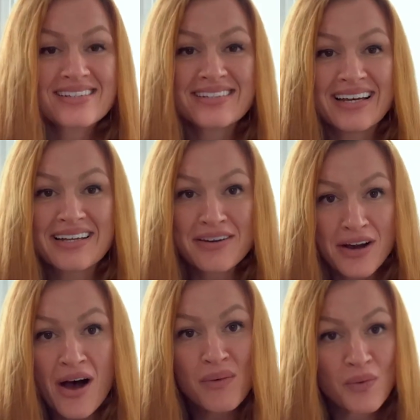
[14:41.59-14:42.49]
like
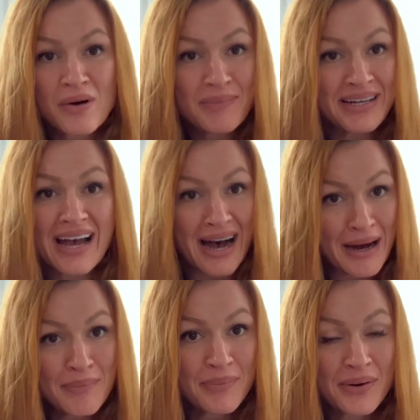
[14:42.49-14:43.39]
not warming
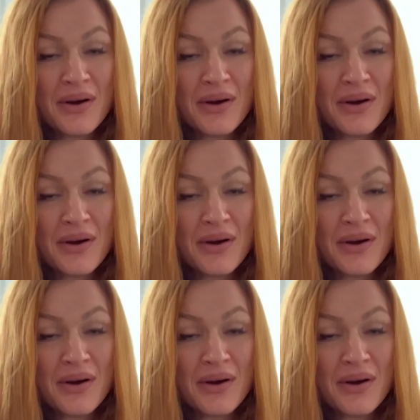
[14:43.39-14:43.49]
up